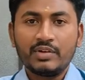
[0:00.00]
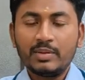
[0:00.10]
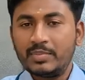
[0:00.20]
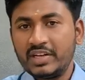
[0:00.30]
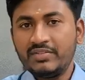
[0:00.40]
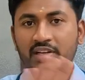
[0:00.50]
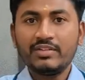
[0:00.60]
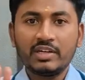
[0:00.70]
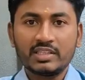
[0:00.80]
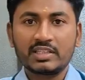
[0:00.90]

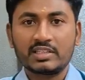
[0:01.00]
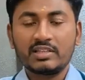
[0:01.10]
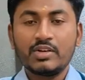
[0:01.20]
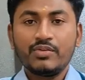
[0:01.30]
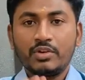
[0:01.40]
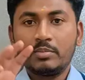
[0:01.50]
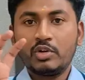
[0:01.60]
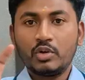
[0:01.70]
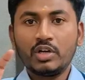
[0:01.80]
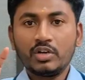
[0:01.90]
We'll discuss.
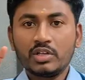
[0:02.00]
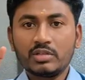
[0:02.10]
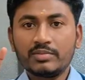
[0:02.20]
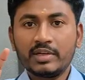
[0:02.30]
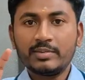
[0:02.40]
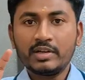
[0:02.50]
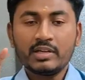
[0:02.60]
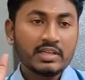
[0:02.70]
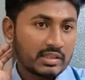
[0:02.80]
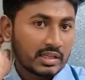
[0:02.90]
From local cause of
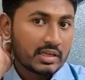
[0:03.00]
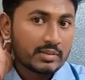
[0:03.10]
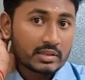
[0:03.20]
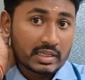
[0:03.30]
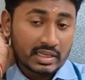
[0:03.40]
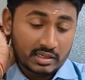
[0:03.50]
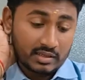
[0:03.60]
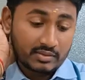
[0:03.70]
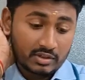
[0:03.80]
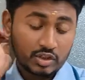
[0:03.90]
edema, there are
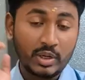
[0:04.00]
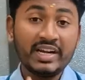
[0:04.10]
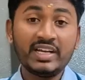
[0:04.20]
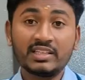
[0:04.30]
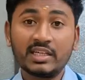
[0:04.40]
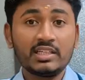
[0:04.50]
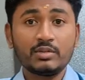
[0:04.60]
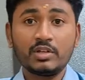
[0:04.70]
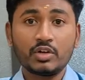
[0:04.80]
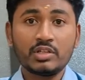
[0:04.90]
joint
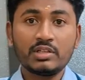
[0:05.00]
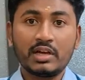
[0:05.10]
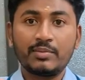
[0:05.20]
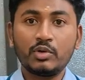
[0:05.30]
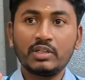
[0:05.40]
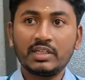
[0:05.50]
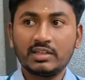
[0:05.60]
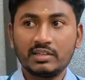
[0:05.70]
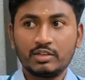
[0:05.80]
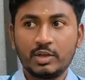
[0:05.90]
arthritis will cause. Above that
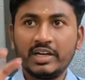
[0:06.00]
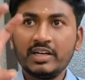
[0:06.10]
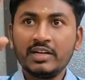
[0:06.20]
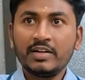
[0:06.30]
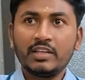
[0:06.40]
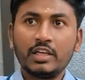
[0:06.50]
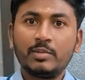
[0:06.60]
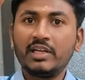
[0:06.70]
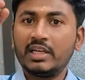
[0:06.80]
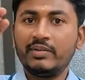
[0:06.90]
joint,
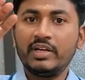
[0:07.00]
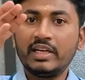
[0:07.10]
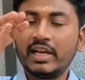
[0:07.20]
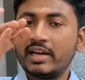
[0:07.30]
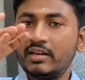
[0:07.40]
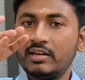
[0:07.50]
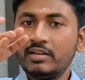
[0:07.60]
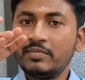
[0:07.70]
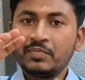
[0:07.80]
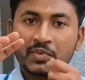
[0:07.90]
there will be DVT and
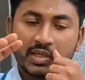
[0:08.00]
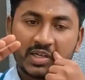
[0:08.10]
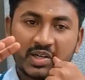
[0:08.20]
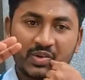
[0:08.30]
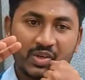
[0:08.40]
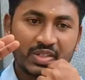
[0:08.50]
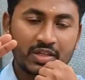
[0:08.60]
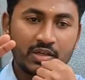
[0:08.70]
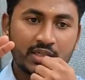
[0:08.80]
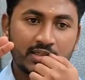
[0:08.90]
what is
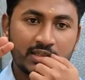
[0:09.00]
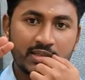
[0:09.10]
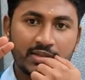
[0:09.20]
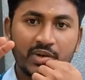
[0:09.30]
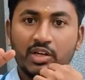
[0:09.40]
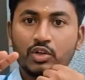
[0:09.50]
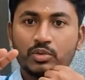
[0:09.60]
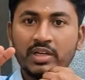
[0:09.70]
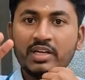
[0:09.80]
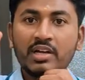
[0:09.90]
called as
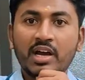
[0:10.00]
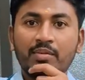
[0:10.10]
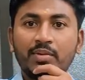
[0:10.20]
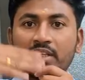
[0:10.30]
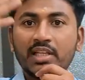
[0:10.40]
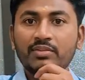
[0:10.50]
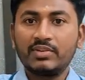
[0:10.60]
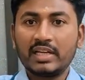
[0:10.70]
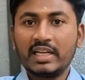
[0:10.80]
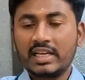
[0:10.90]
varicose vein. After
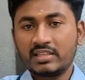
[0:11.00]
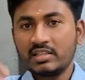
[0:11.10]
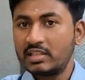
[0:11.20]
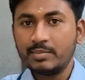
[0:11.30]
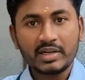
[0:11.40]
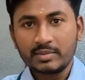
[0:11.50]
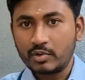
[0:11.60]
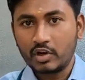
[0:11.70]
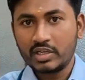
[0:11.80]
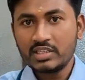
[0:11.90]
that, filariasis,
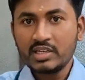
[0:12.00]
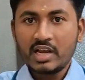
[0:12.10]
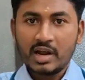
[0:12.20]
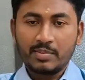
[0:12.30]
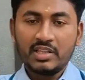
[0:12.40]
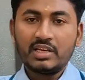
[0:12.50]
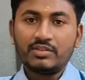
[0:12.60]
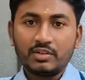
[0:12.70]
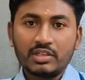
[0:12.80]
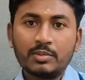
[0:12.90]
lymphatic blockage. After
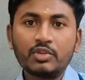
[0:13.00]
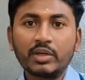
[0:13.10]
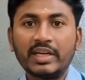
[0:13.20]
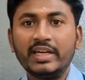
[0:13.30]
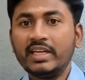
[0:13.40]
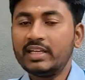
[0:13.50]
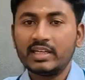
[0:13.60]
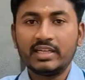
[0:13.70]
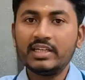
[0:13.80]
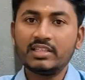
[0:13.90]
that, we will come to kidney
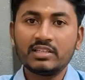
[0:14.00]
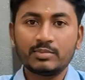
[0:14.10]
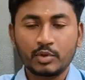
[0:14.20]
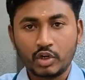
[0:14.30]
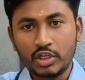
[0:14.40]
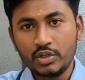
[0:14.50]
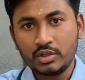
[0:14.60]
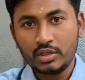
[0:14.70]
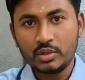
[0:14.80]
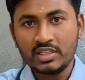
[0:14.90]
disease, protein
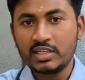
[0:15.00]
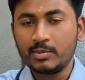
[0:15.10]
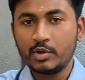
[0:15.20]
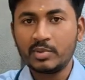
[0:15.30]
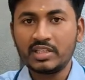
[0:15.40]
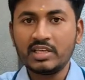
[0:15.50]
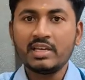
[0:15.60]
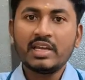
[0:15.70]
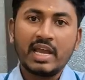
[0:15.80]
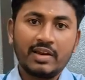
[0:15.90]
losing nephropathy,
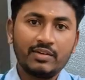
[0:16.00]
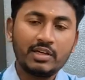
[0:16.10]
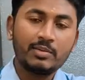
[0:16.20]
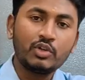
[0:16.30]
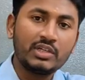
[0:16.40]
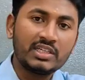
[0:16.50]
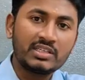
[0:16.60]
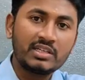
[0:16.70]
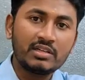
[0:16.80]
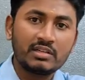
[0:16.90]
and we will come to
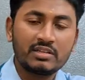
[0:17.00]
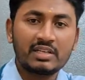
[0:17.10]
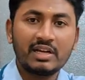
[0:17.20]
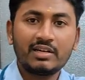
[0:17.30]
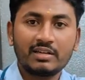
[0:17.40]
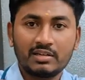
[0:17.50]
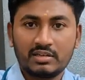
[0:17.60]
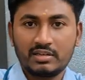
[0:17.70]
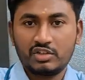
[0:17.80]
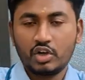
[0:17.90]
intestine, salt
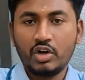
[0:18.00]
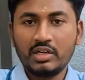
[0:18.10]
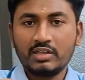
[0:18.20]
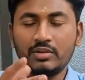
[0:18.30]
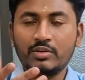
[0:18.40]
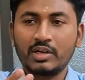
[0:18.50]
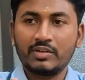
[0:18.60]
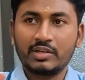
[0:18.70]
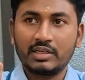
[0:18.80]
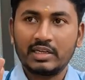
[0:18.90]
or
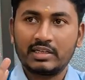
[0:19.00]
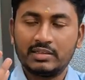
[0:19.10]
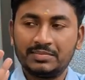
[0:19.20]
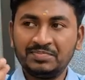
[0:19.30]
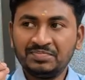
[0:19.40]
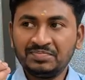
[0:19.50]
whatever